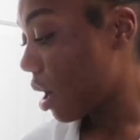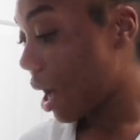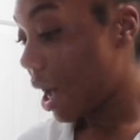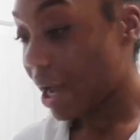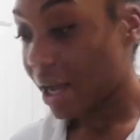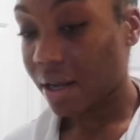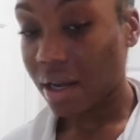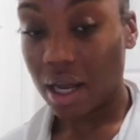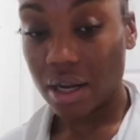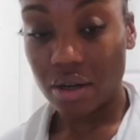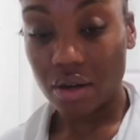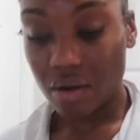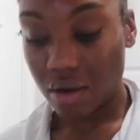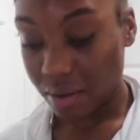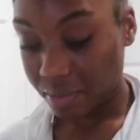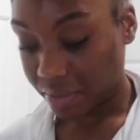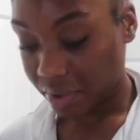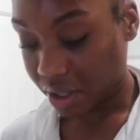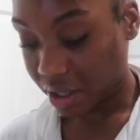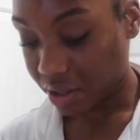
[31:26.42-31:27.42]
I, I know
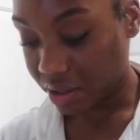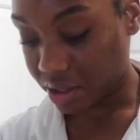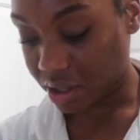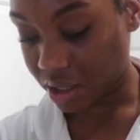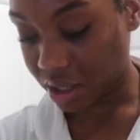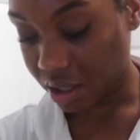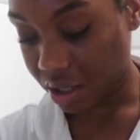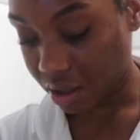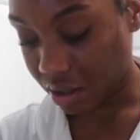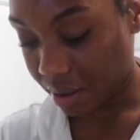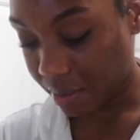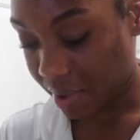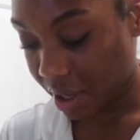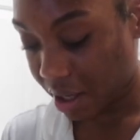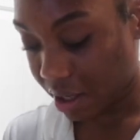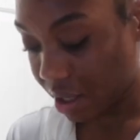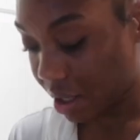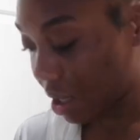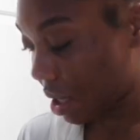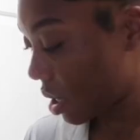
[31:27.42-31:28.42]
I'm thirsty though.
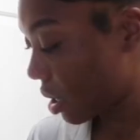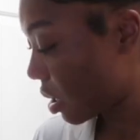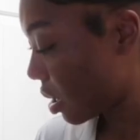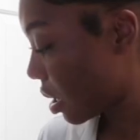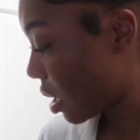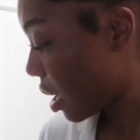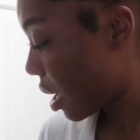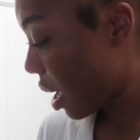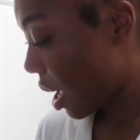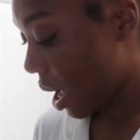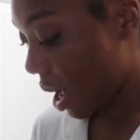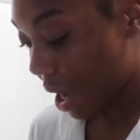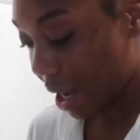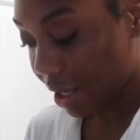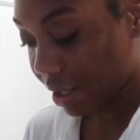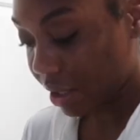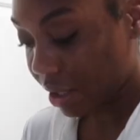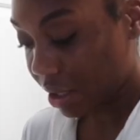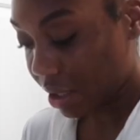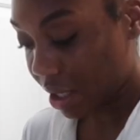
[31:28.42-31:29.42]

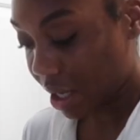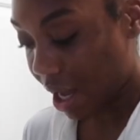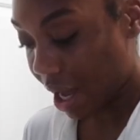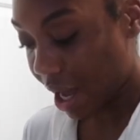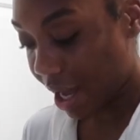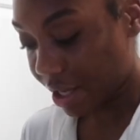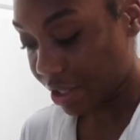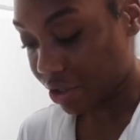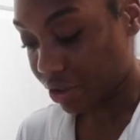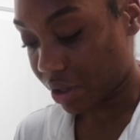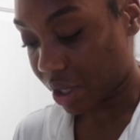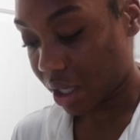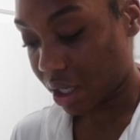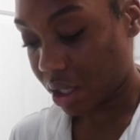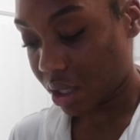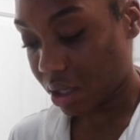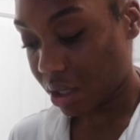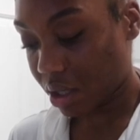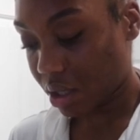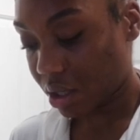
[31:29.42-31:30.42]
Highly
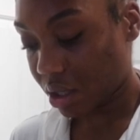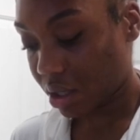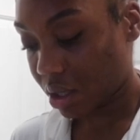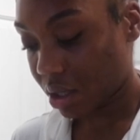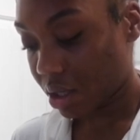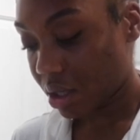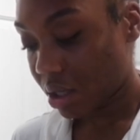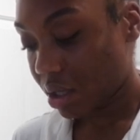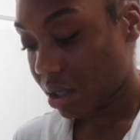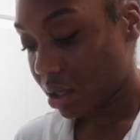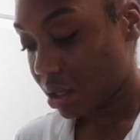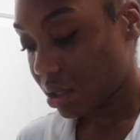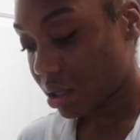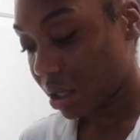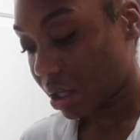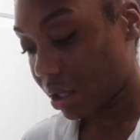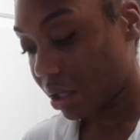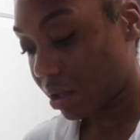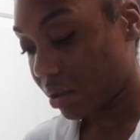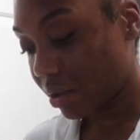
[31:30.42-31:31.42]
dehydrated
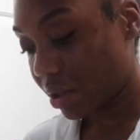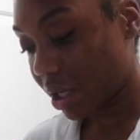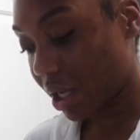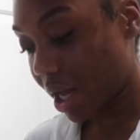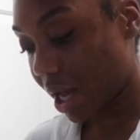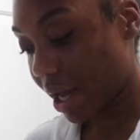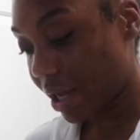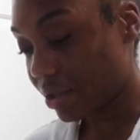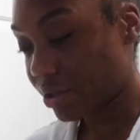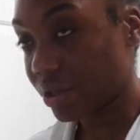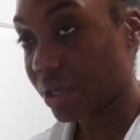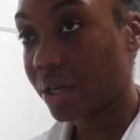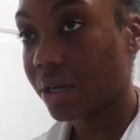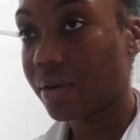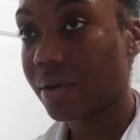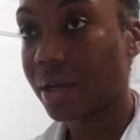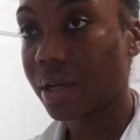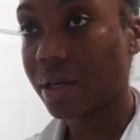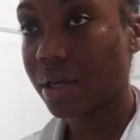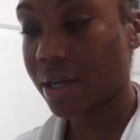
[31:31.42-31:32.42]
a little
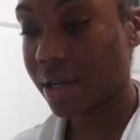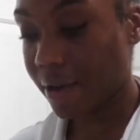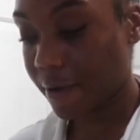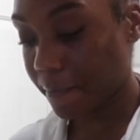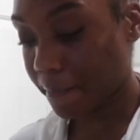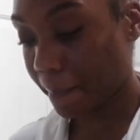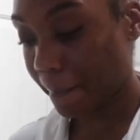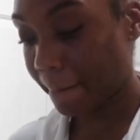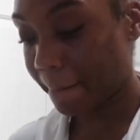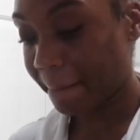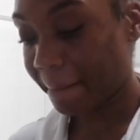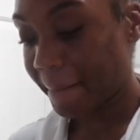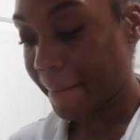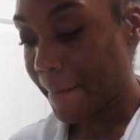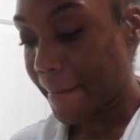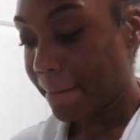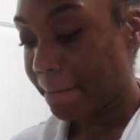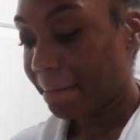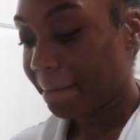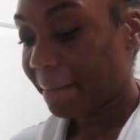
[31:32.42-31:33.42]
dehydrated right now.
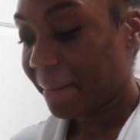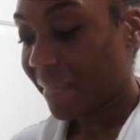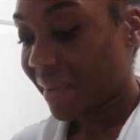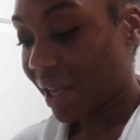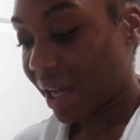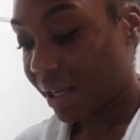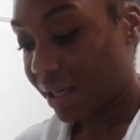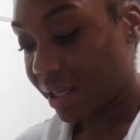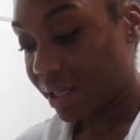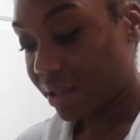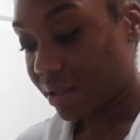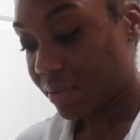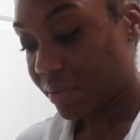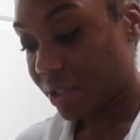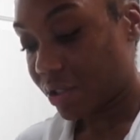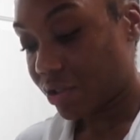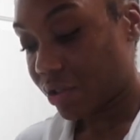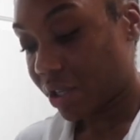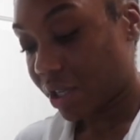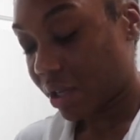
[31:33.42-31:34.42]
I need to
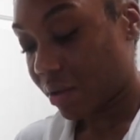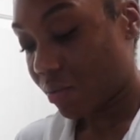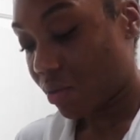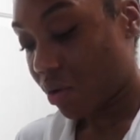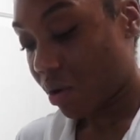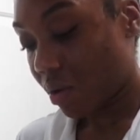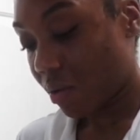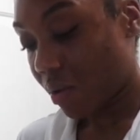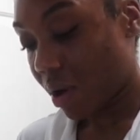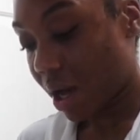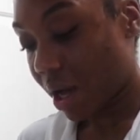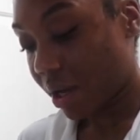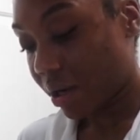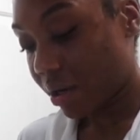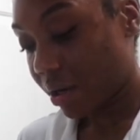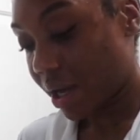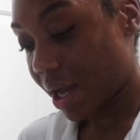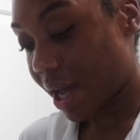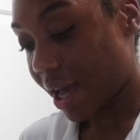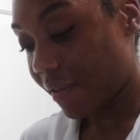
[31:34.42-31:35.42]
be drinking more
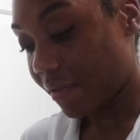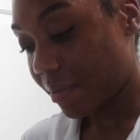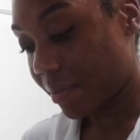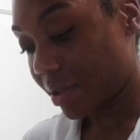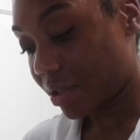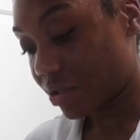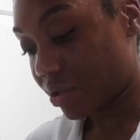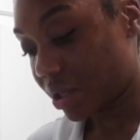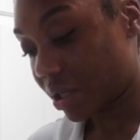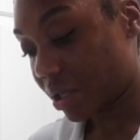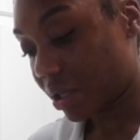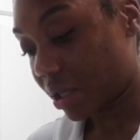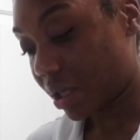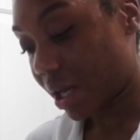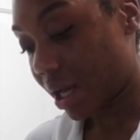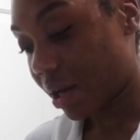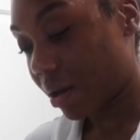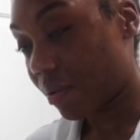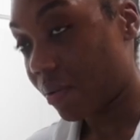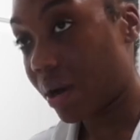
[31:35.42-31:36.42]
water. I haven't been drinking a
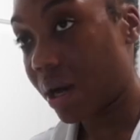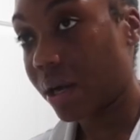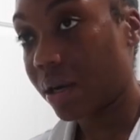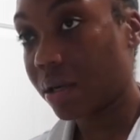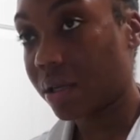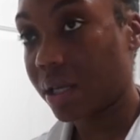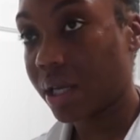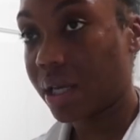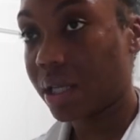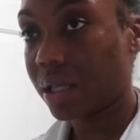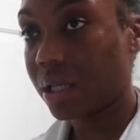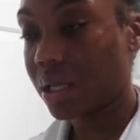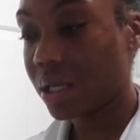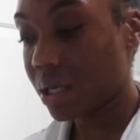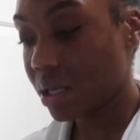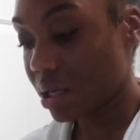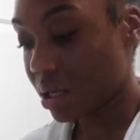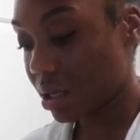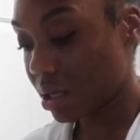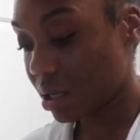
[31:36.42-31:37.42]
lot of water
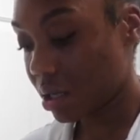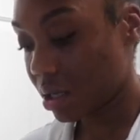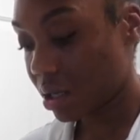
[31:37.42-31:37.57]
lately.